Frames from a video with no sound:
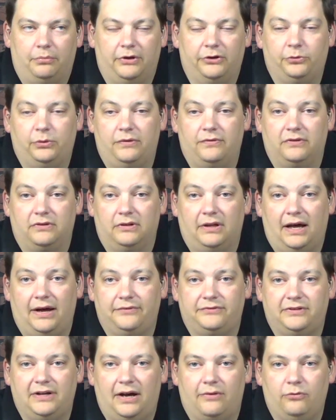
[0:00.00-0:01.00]
Plus, we have a live
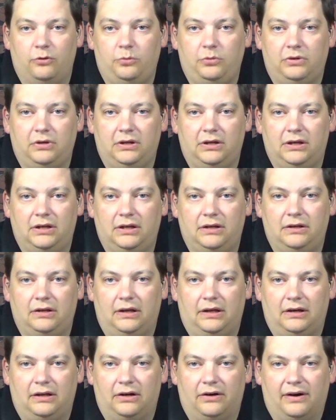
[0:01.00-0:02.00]
chat room you can get in
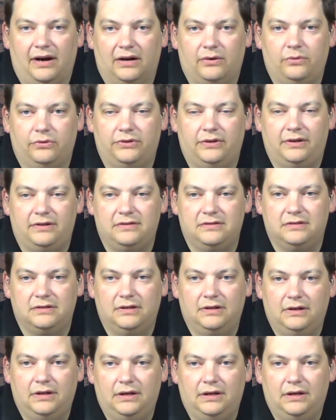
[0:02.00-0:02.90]
and interact with us.